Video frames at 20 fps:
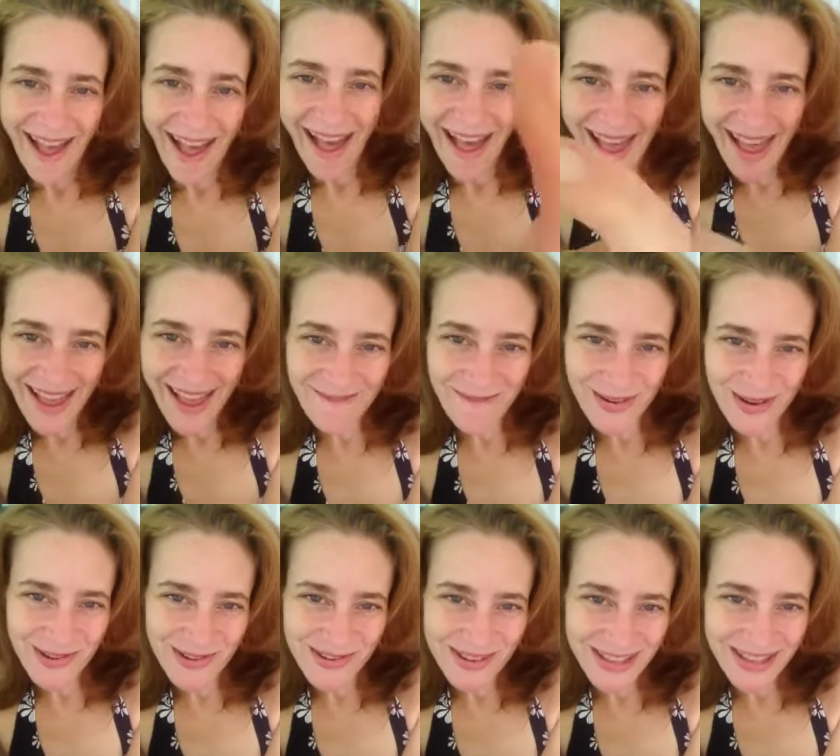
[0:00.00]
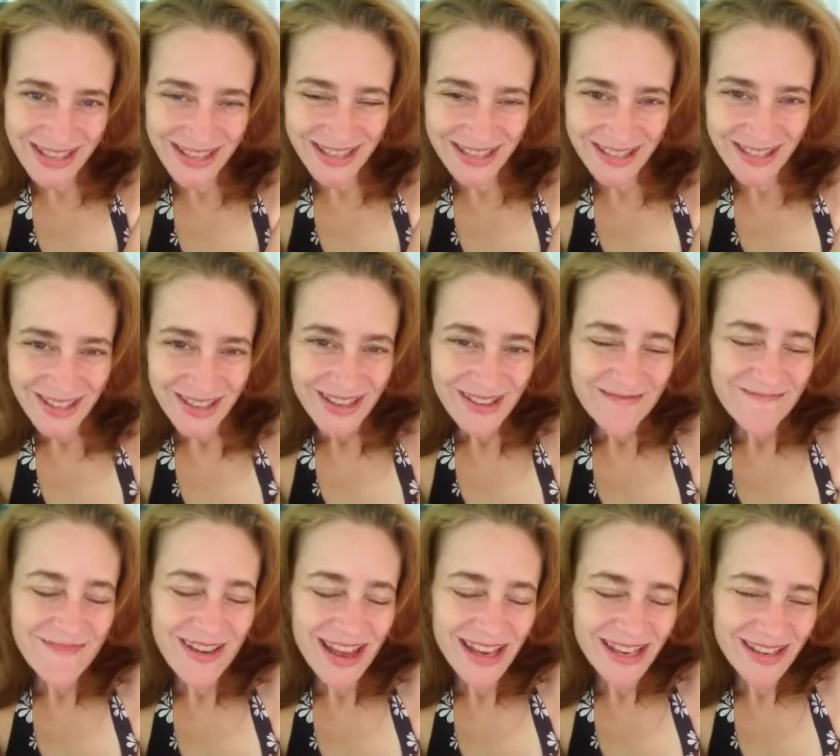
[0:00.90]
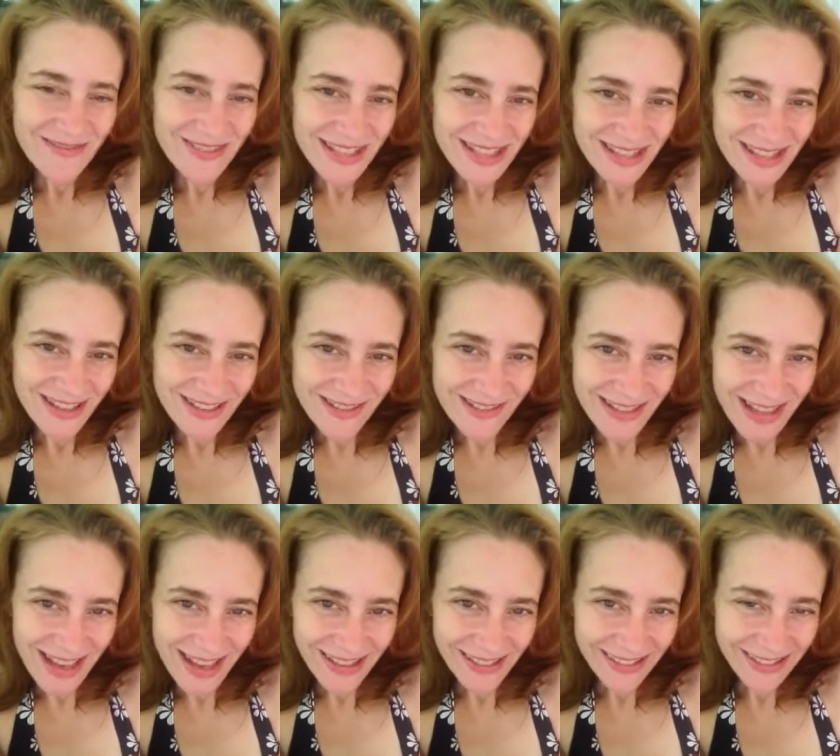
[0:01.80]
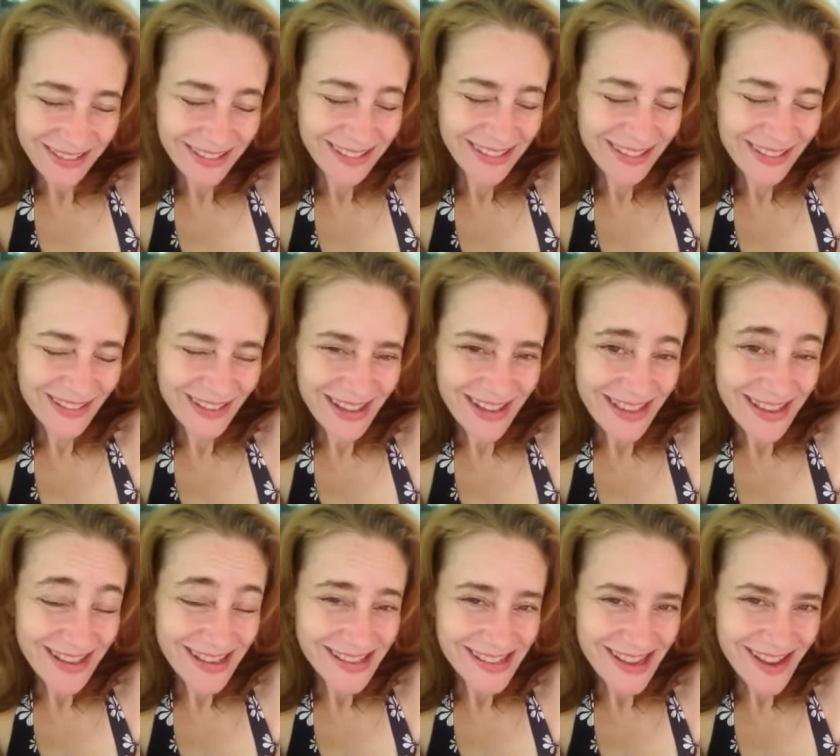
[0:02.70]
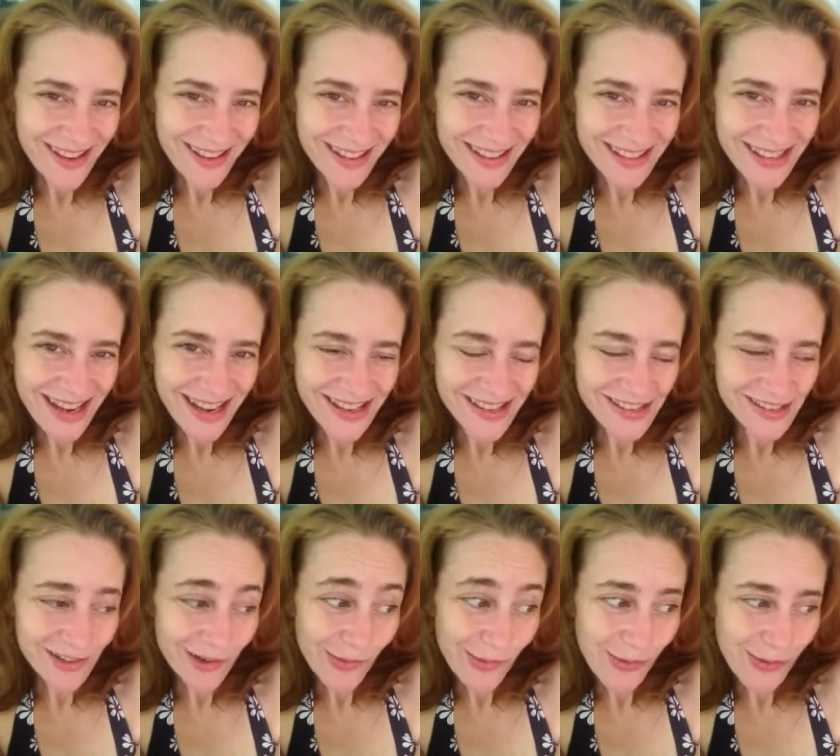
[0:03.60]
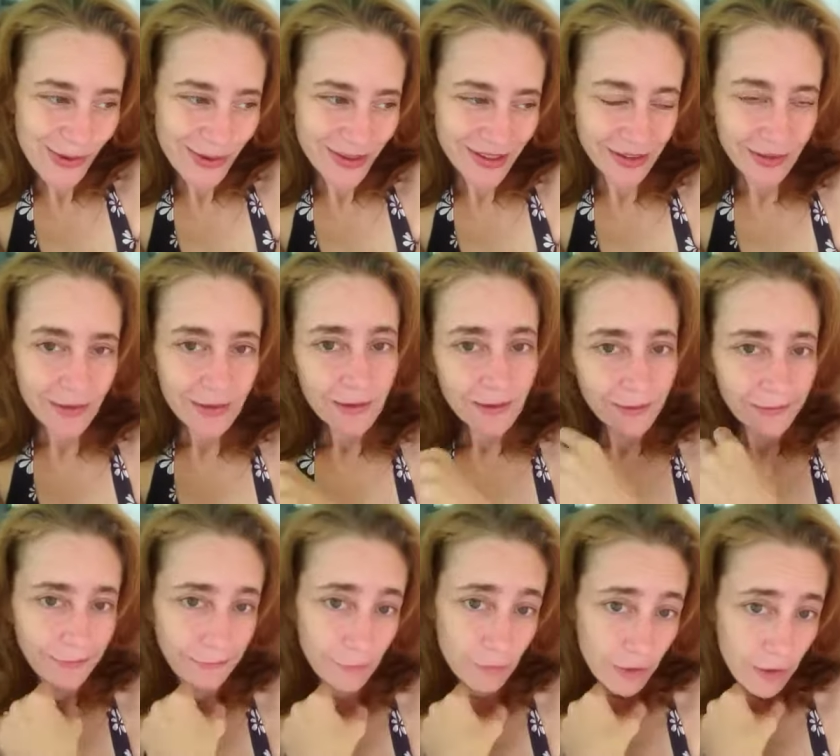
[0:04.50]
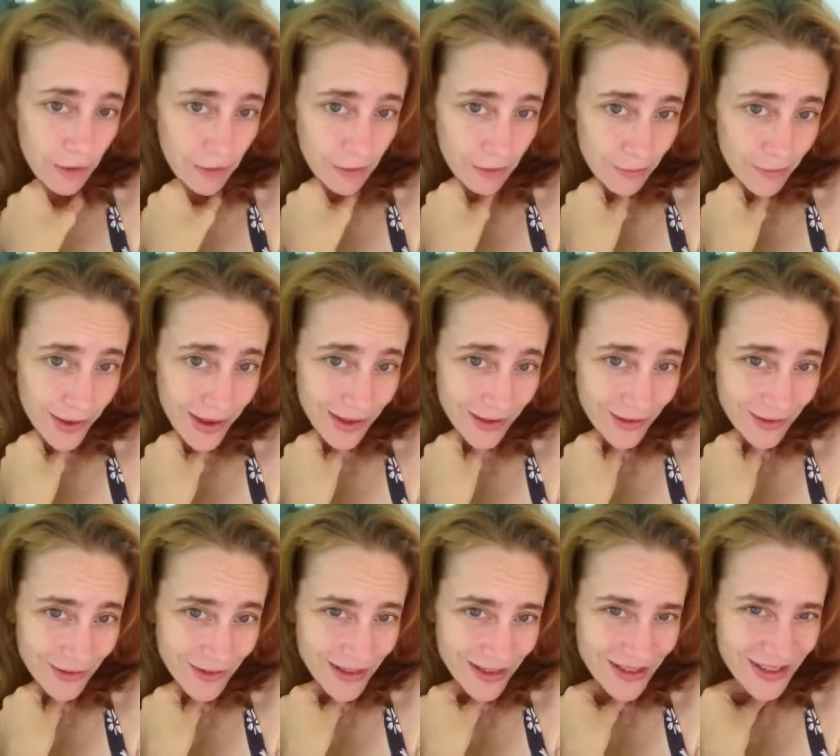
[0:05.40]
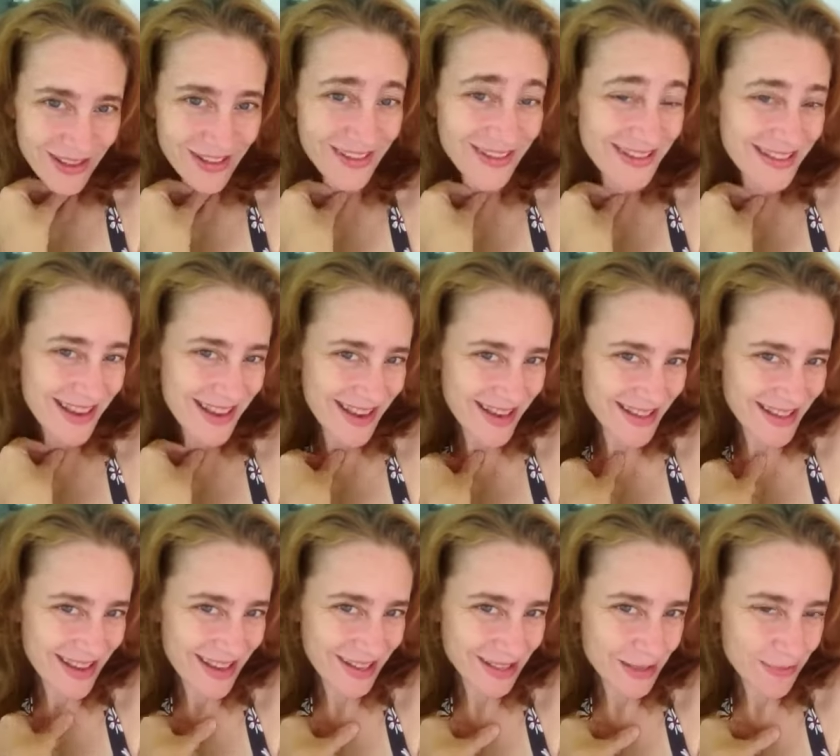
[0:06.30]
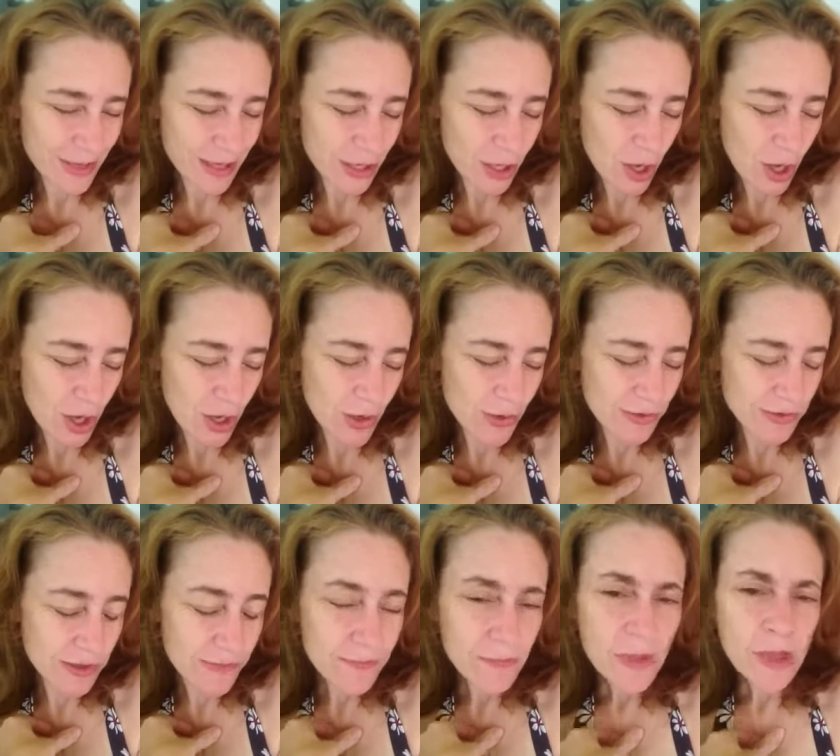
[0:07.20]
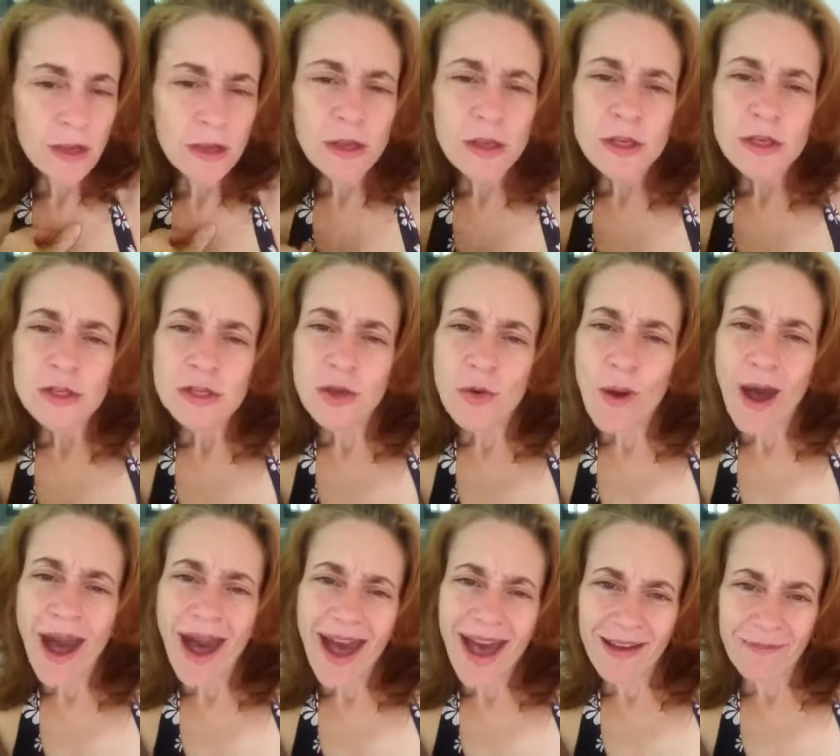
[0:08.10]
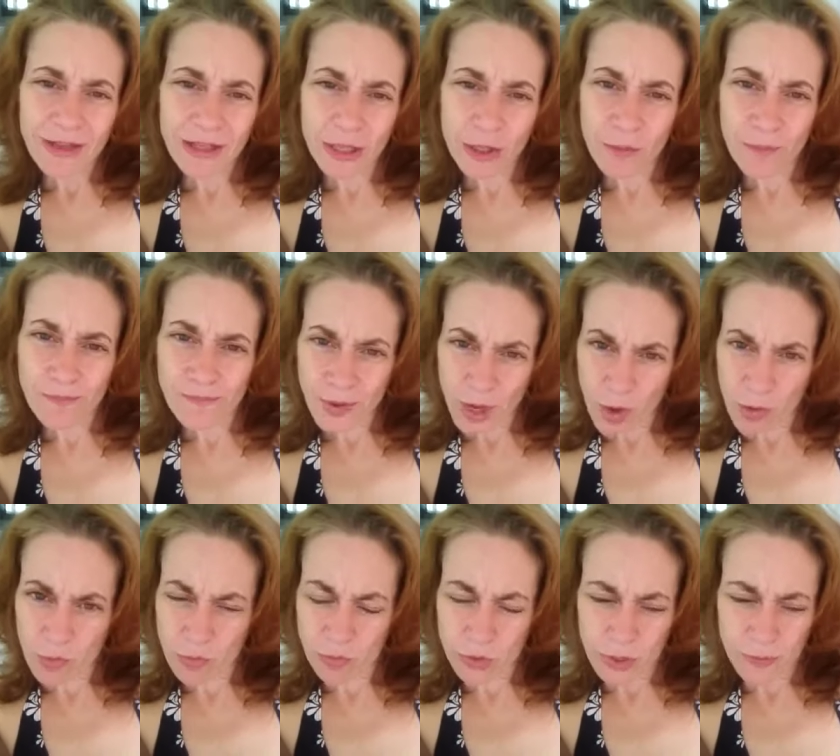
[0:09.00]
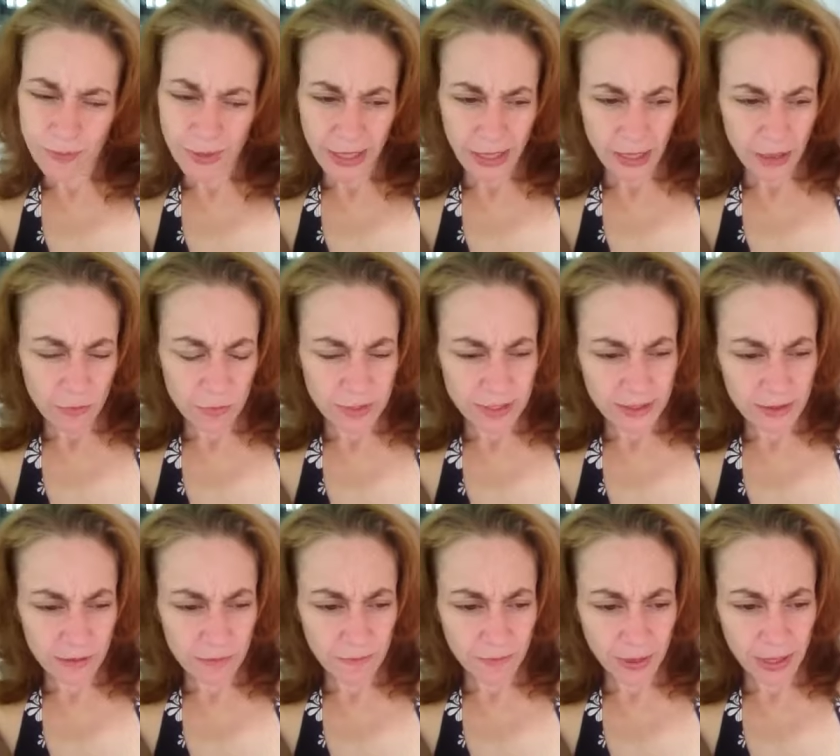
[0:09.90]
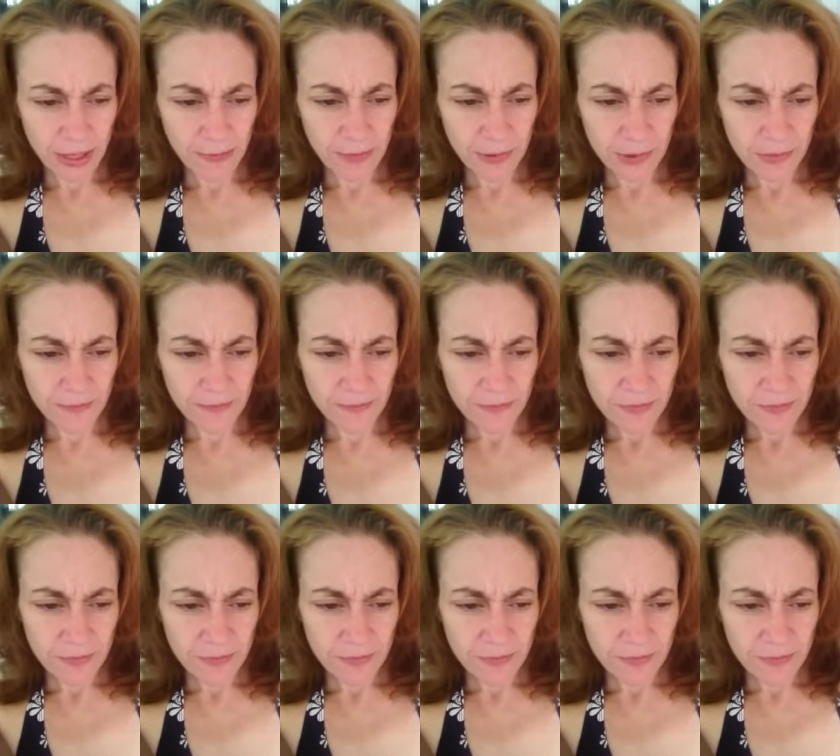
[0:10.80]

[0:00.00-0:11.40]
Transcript: Hi boys, my name is Lola, Lola the exotic dancer or erotic ballerina as I like to be called. So I have a little bone to pick with some people.